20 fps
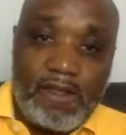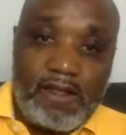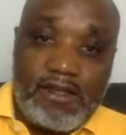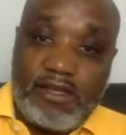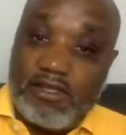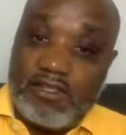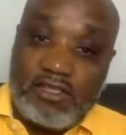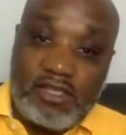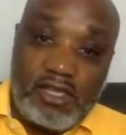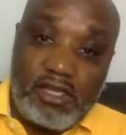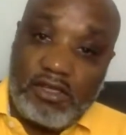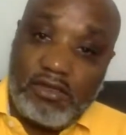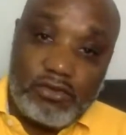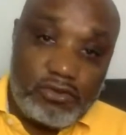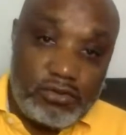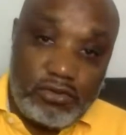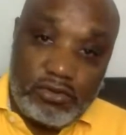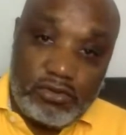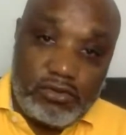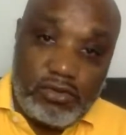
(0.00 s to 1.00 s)
It doesn't
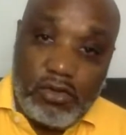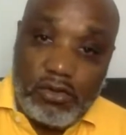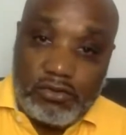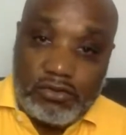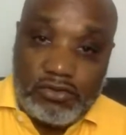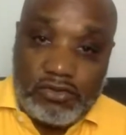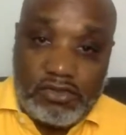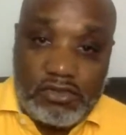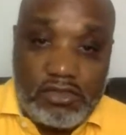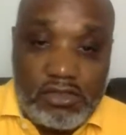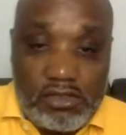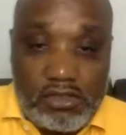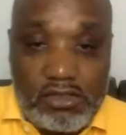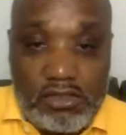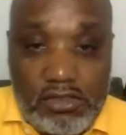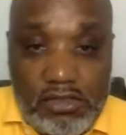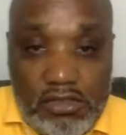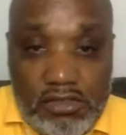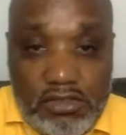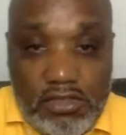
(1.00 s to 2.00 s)
include goats.
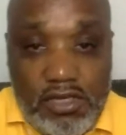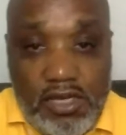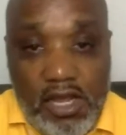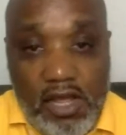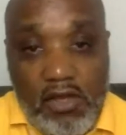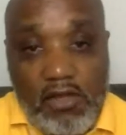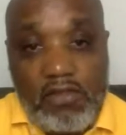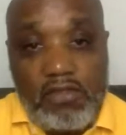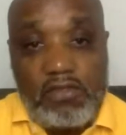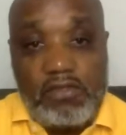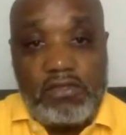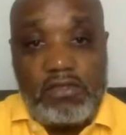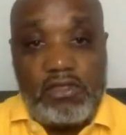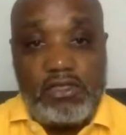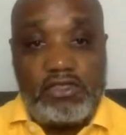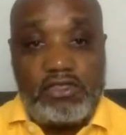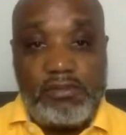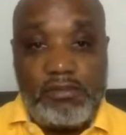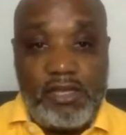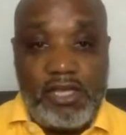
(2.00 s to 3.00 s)
So now
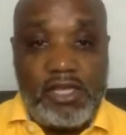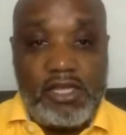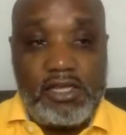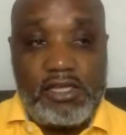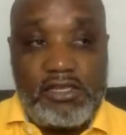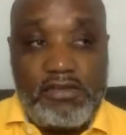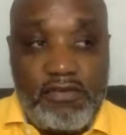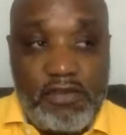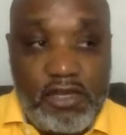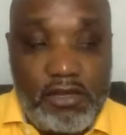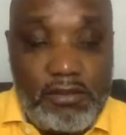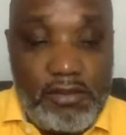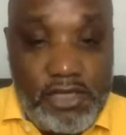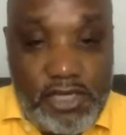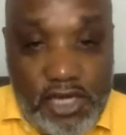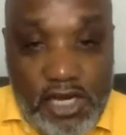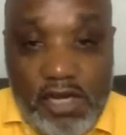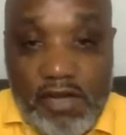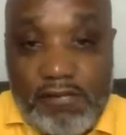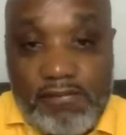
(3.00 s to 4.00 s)
the Jamaica
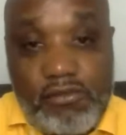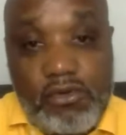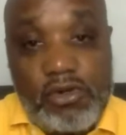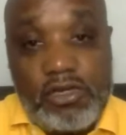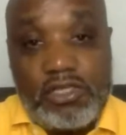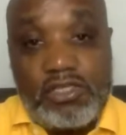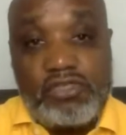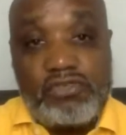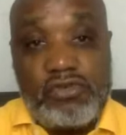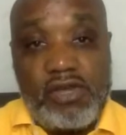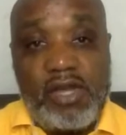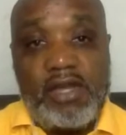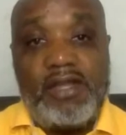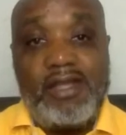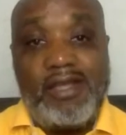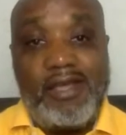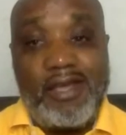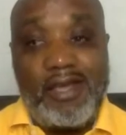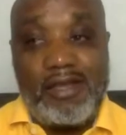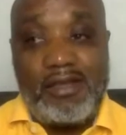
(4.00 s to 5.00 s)
Development Dairy Board is trying
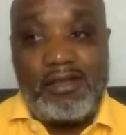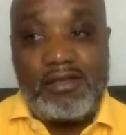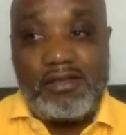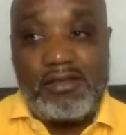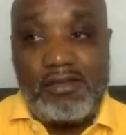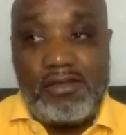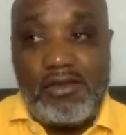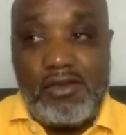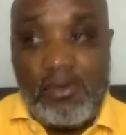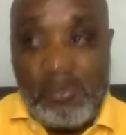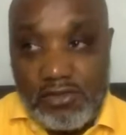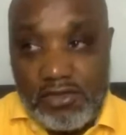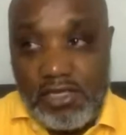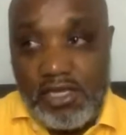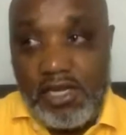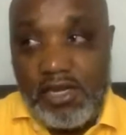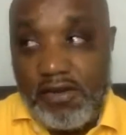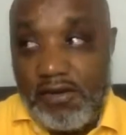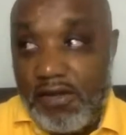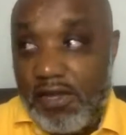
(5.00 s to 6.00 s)
to get gold
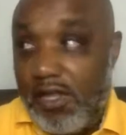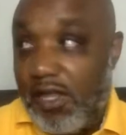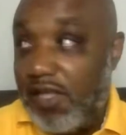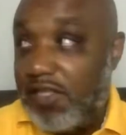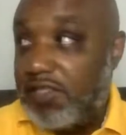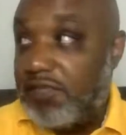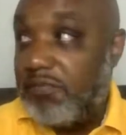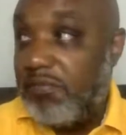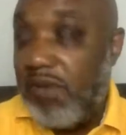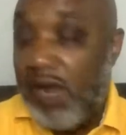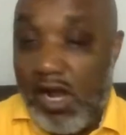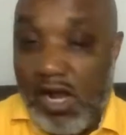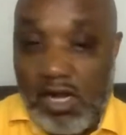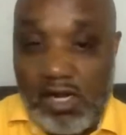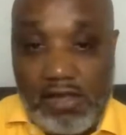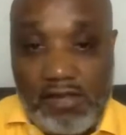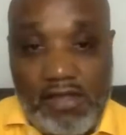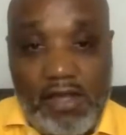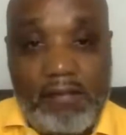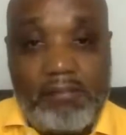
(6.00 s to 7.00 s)
dairy as
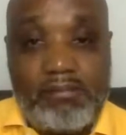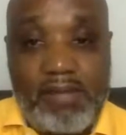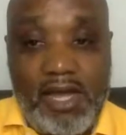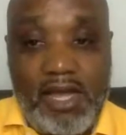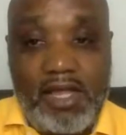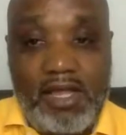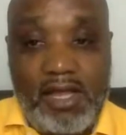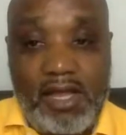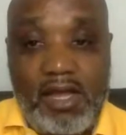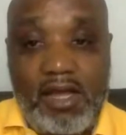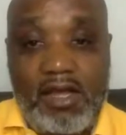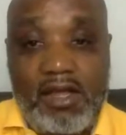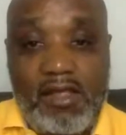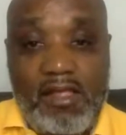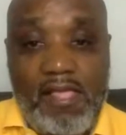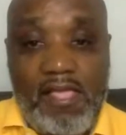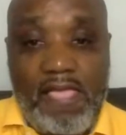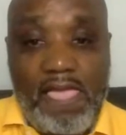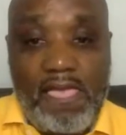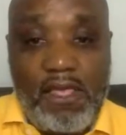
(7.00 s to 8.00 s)
part of that bylaw,
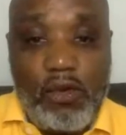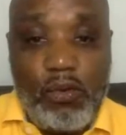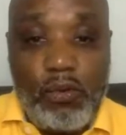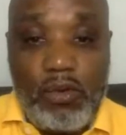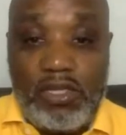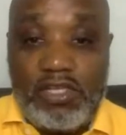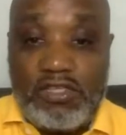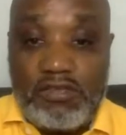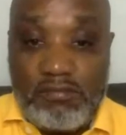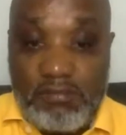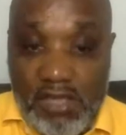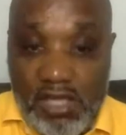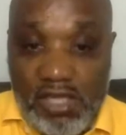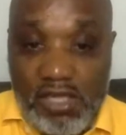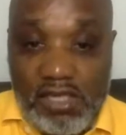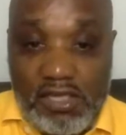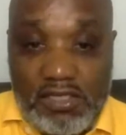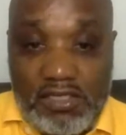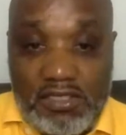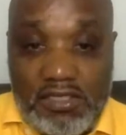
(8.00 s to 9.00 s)
which
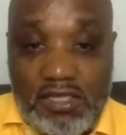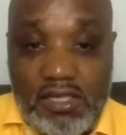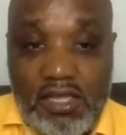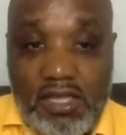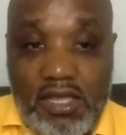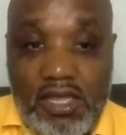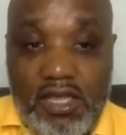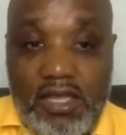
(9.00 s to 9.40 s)
means